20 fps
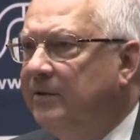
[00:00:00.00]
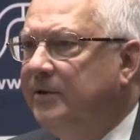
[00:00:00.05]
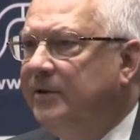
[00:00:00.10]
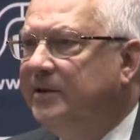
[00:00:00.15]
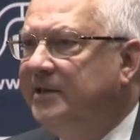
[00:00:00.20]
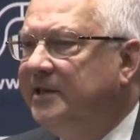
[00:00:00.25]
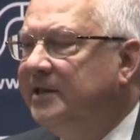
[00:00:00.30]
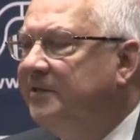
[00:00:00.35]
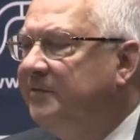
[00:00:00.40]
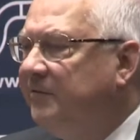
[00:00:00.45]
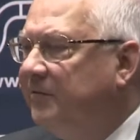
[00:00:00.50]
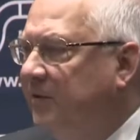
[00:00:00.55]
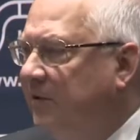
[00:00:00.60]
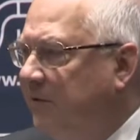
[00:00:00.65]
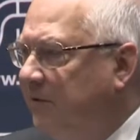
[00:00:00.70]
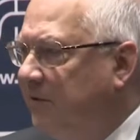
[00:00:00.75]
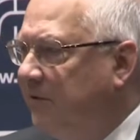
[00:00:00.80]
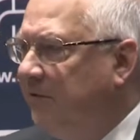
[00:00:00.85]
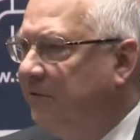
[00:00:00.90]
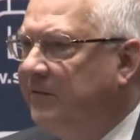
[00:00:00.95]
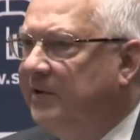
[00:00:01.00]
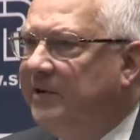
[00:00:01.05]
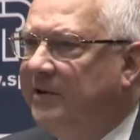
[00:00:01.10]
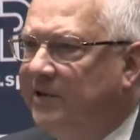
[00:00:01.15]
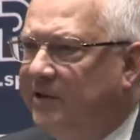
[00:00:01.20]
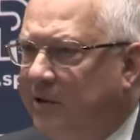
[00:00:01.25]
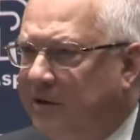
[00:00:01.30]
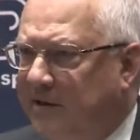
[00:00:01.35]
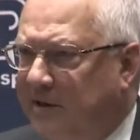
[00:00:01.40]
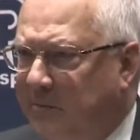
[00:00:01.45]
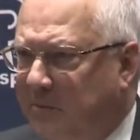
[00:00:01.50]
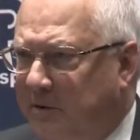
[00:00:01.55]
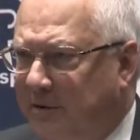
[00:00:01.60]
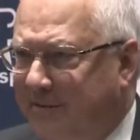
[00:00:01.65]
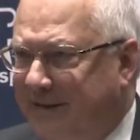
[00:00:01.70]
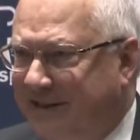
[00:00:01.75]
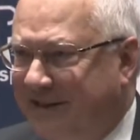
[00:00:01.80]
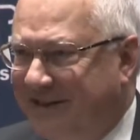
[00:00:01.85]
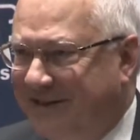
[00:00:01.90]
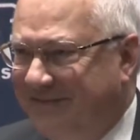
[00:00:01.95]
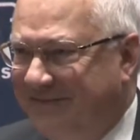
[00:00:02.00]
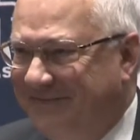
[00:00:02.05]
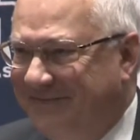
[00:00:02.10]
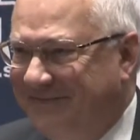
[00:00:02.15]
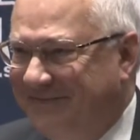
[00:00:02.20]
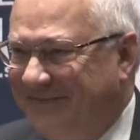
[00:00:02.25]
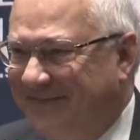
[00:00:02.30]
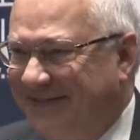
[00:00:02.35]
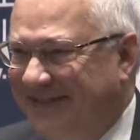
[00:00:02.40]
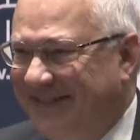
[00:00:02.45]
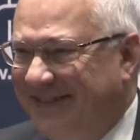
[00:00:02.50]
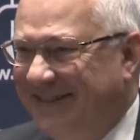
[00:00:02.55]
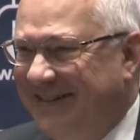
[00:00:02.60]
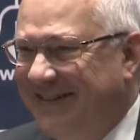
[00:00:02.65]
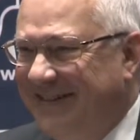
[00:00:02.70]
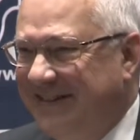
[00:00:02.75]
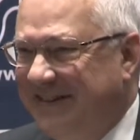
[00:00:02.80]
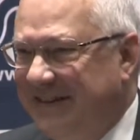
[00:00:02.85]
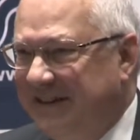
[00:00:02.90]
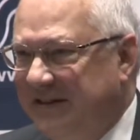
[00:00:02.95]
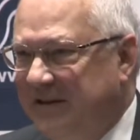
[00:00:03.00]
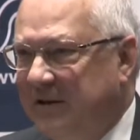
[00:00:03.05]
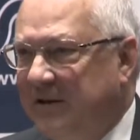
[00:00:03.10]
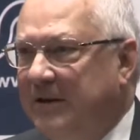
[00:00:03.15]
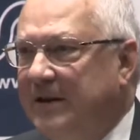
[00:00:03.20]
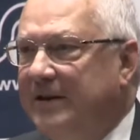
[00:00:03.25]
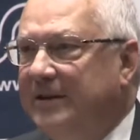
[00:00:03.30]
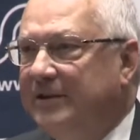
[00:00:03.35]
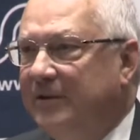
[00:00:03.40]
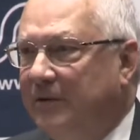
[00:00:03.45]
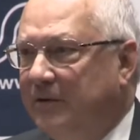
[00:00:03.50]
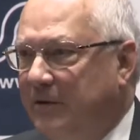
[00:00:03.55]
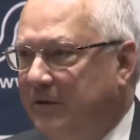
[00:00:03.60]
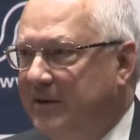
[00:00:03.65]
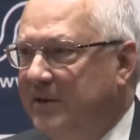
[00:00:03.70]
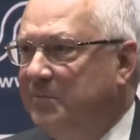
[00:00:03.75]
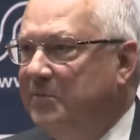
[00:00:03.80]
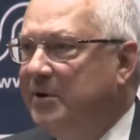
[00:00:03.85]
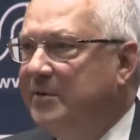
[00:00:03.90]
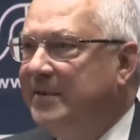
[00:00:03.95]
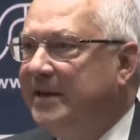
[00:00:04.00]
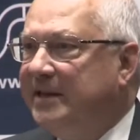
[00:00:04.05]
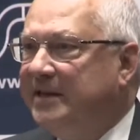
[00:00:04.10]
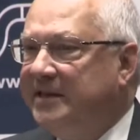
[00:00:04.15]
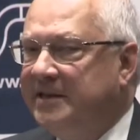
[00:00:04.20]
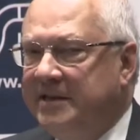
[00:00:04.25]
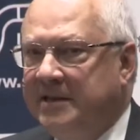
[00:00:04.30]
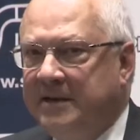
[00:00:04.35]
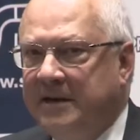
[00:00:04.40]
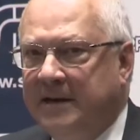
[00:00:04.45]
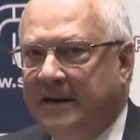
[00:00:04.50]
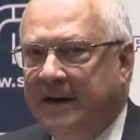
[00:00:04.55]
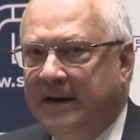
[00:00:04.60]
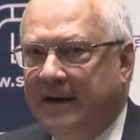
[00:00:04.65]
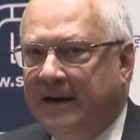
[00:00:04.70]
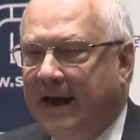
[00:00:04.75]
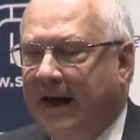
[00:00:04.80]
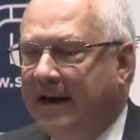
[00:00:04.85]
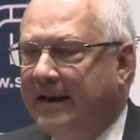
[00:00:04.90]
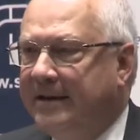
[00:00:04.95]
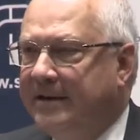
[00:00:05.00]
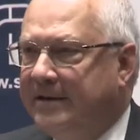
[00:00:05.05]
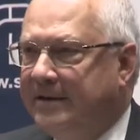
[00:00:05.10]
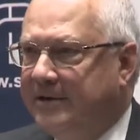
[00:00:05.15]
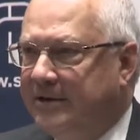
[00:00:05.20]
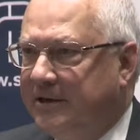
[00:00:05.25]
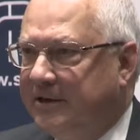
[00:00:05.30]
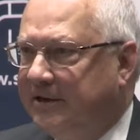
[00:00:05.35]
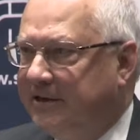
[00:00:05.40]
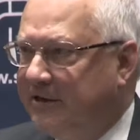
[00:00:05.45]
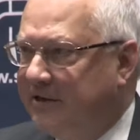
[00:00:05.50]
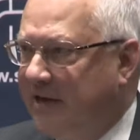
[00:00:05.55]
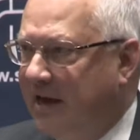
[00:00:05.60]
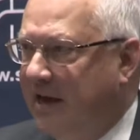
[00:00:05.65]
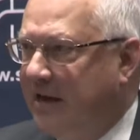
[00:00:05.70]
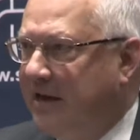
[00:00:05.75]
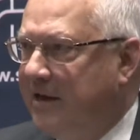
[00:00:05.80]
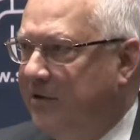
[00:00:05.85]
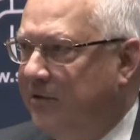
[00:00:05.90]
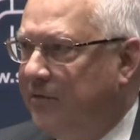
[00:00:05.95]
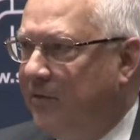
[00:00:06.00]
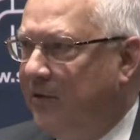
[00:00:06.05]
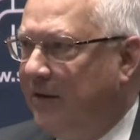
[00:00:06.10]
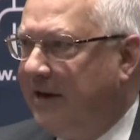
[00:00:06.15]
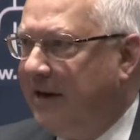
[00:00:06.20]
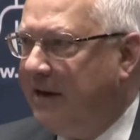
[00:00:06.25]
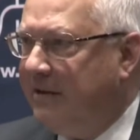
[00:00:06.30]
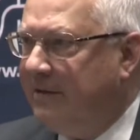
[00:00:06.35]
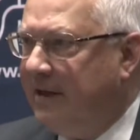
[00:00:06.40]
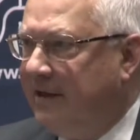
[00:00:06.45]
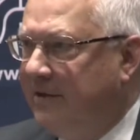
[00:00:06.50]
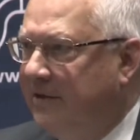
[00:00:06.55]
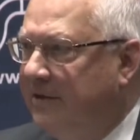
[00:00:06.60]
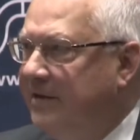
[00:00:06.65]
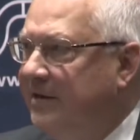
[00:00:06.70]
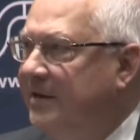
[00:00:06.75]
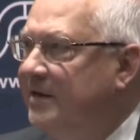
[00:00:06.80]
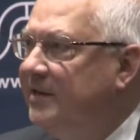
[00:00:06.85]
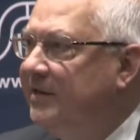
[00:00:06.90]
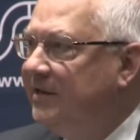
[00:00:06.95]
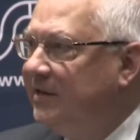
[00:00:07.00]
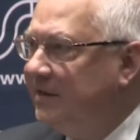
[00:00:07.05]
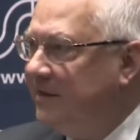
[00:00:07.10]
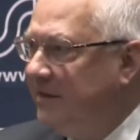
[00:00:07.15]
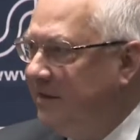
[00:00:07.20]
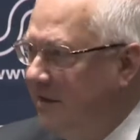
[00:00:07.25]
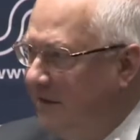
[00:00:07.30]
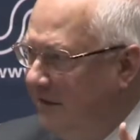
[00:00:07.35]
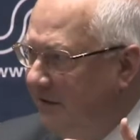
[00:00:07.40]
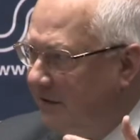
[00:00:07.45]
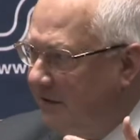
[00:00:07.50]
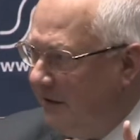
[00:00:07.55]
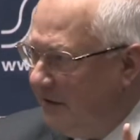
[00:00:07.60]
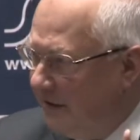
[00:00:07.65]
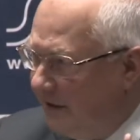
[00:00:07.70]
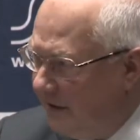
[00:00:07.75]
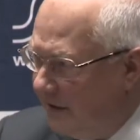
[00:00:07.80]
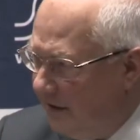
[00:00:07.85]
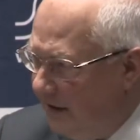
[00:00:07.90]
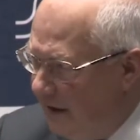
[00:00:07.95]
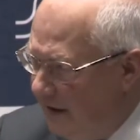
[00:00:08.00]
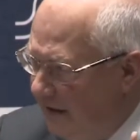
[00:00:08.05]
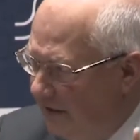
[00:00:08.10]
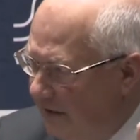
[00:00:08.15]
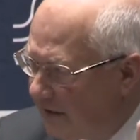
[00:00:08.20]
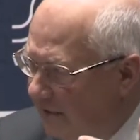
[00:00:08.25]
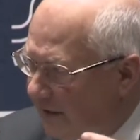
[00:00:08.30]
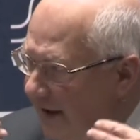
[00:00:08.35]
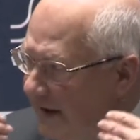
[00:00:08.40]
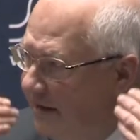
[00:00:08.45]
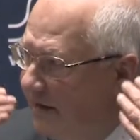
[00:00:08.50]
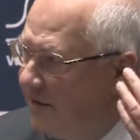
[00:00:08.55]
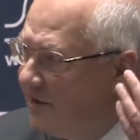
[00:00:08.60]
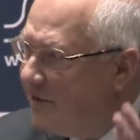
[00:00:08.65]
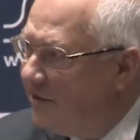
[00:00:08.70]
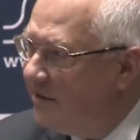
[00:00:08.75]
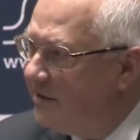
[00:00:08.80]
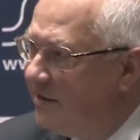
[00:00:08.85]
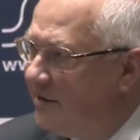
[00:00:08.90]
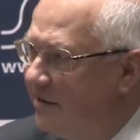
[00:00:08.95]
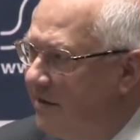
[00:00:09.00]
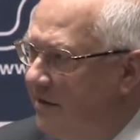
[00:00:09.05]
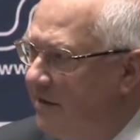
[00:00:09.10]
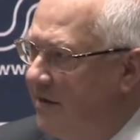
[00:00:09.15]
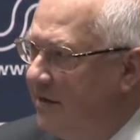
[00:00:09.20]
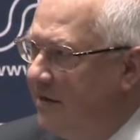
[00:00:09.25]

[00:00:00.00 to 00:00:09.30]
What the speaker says: This is philosophy, it's not diplomacy. So the diplomacy can just take into account that this in religious